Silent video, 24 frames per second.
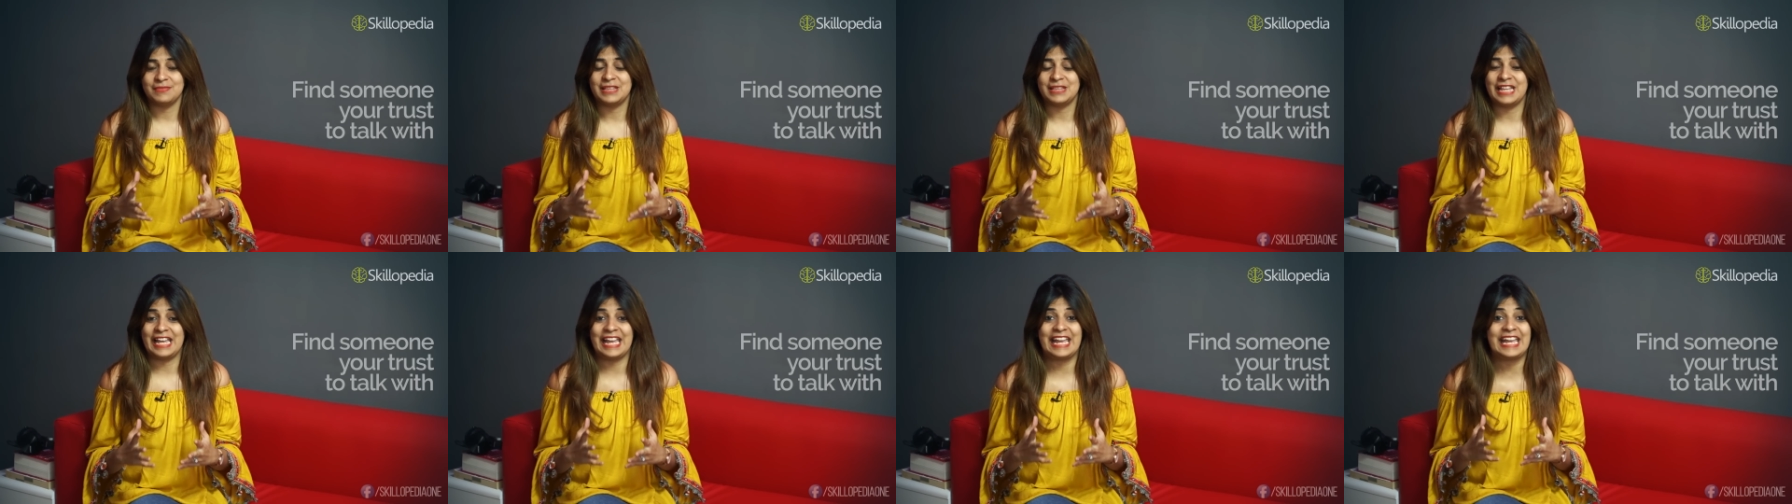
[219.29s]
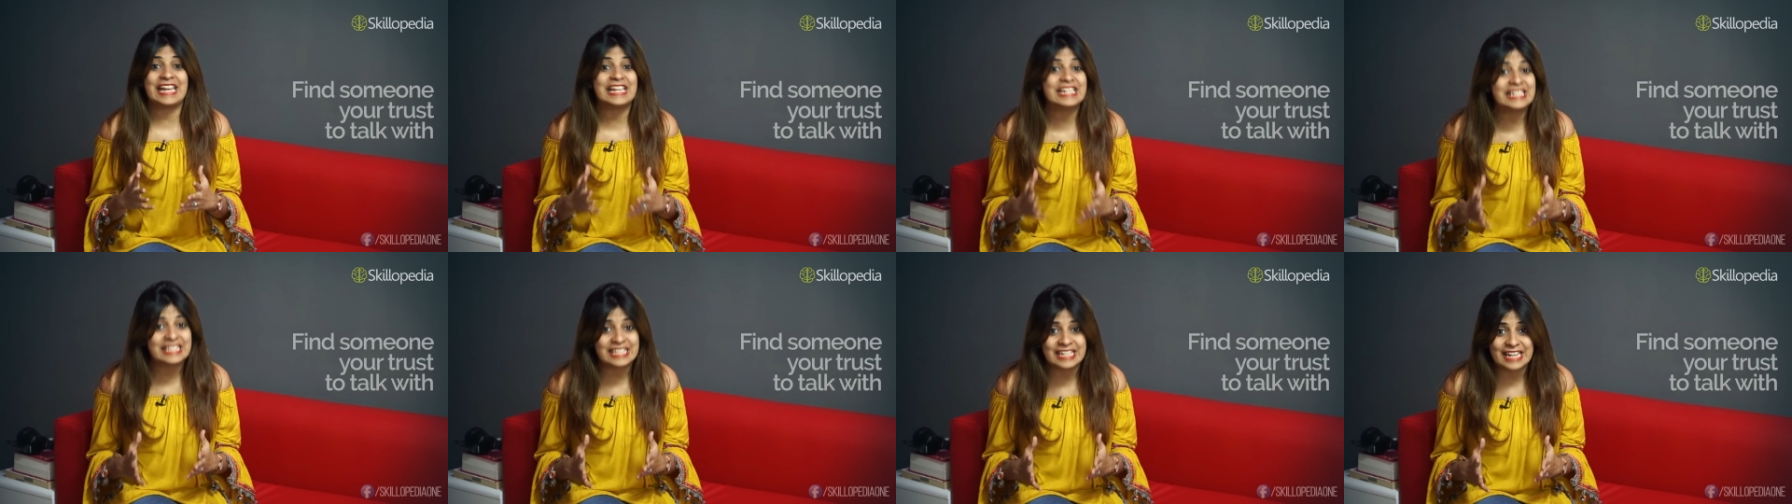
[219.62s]
The
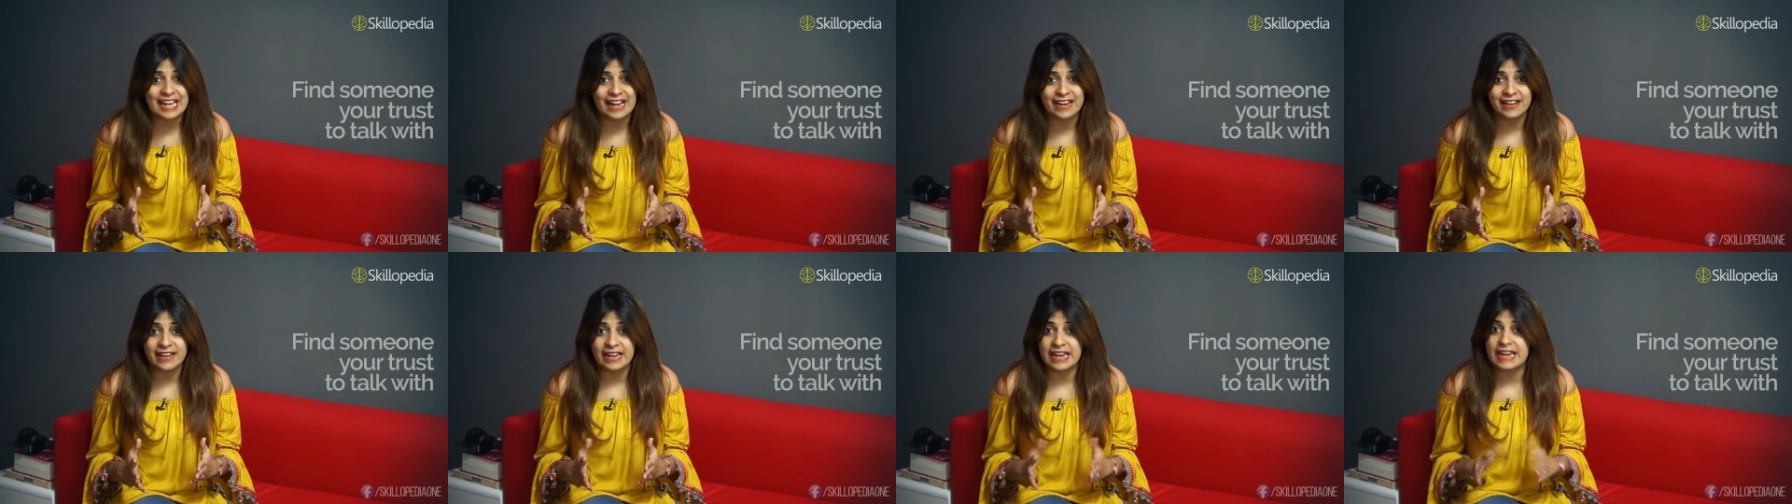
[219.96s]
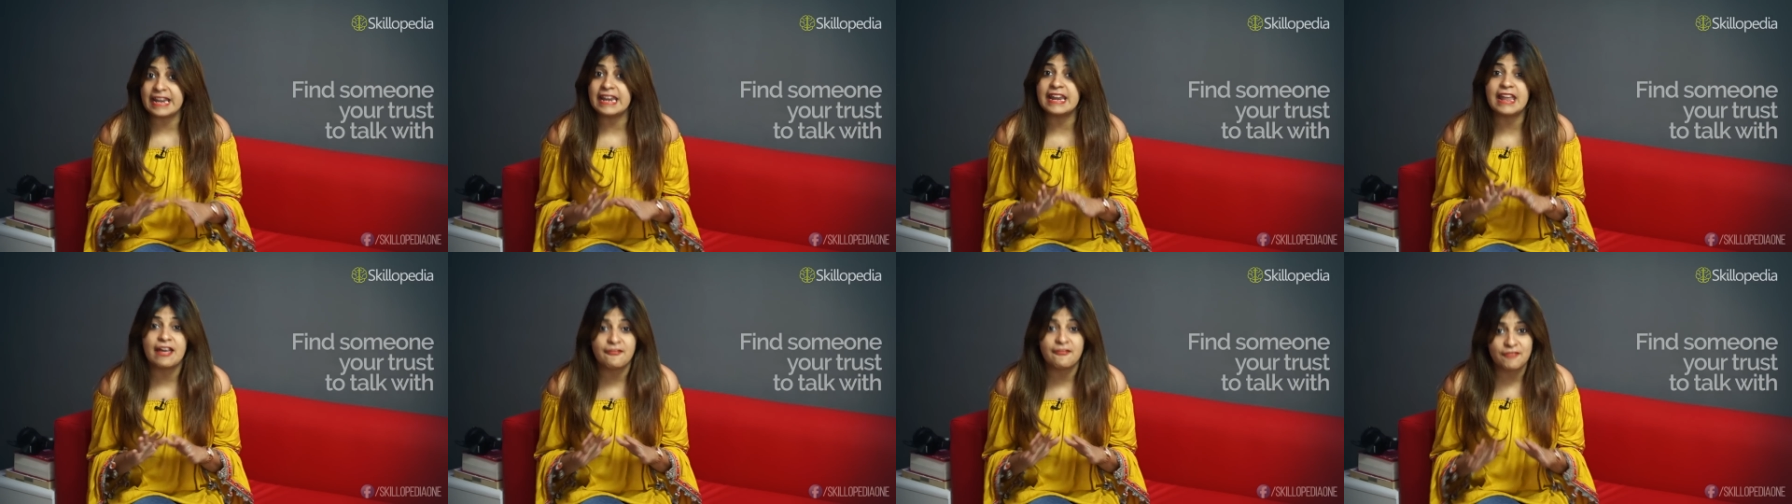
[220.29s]
internet
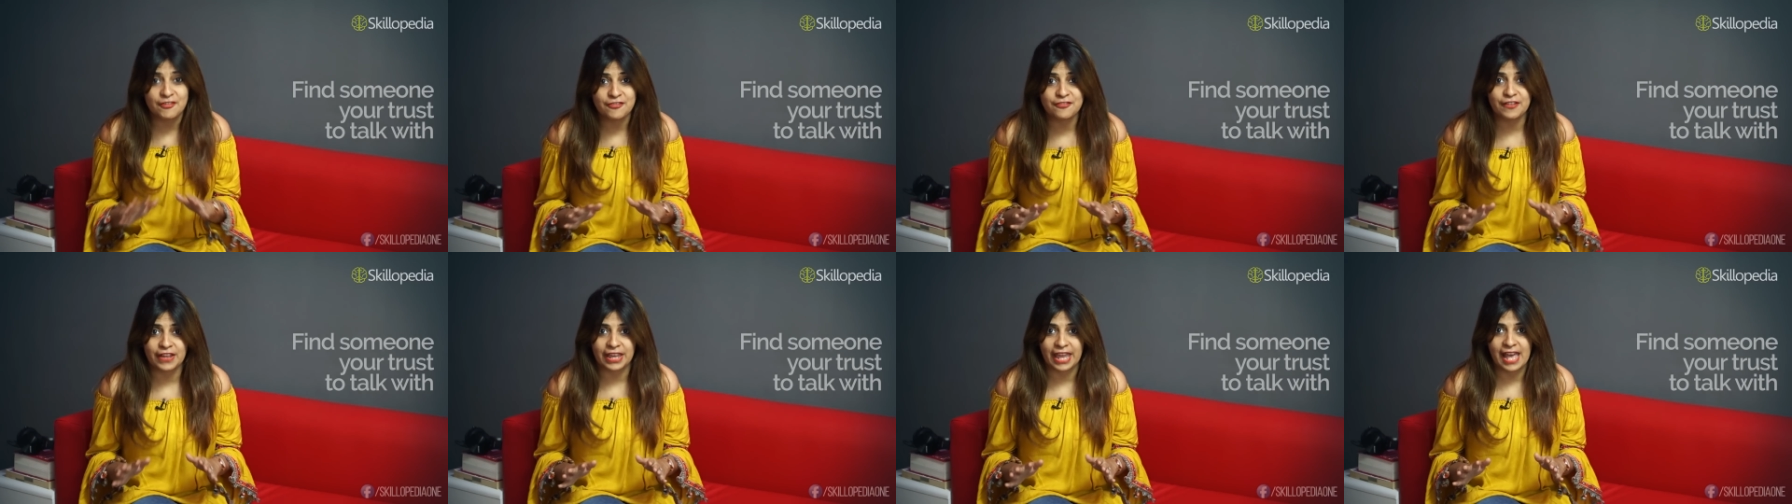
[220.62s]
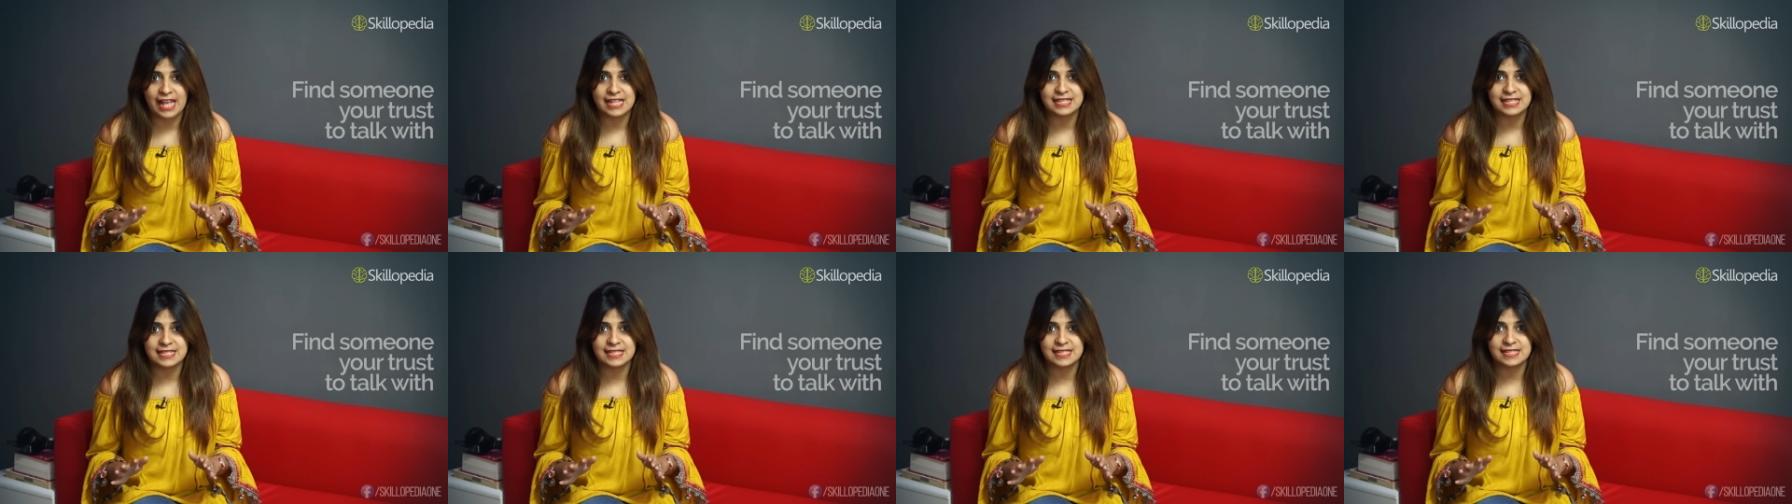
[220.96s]
never
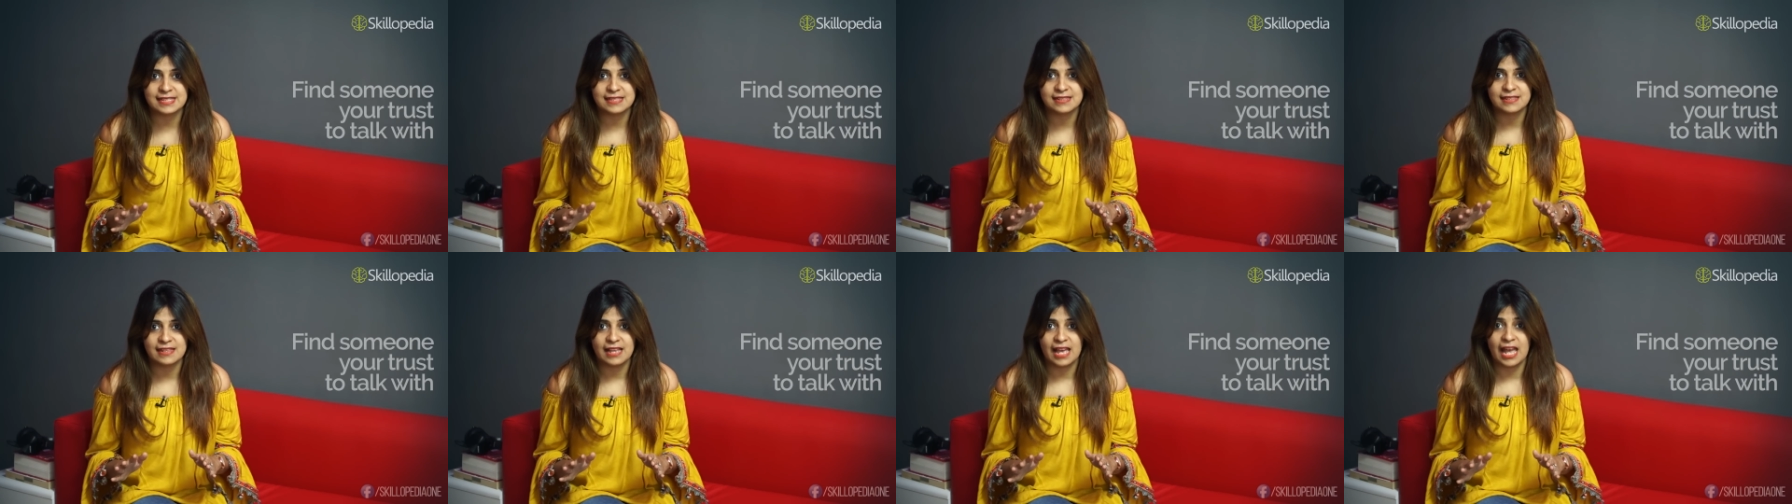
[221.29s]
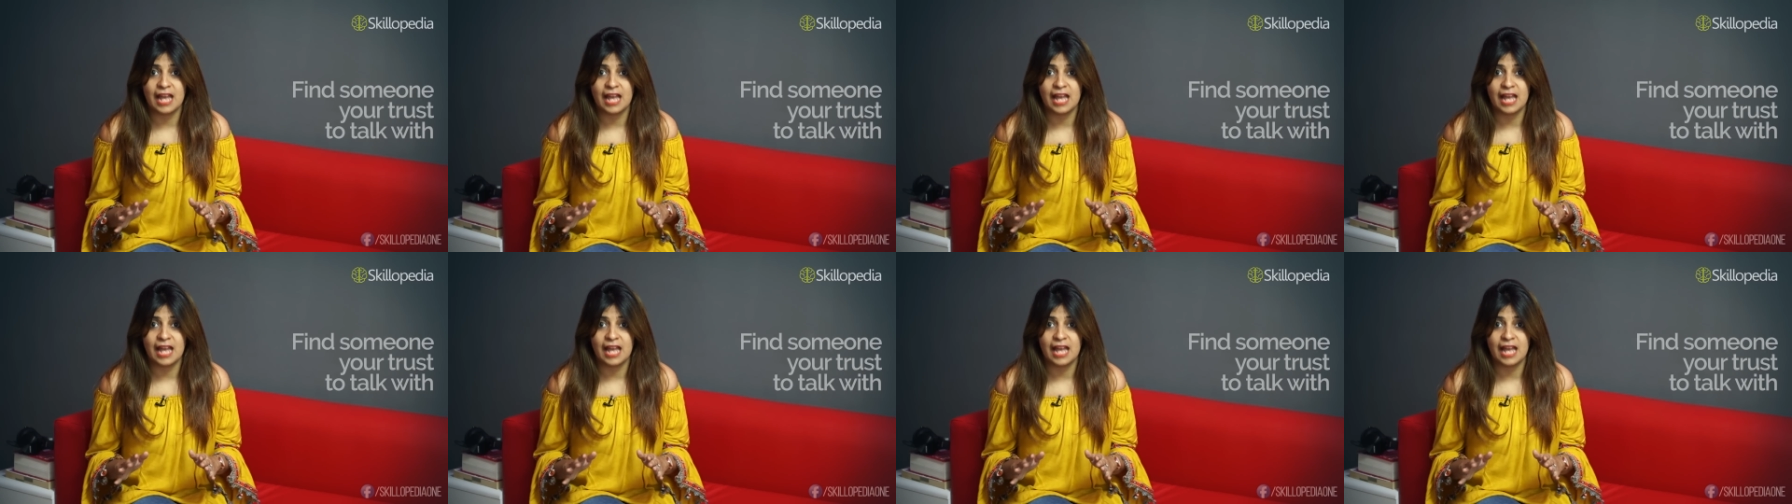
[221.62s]
forgets.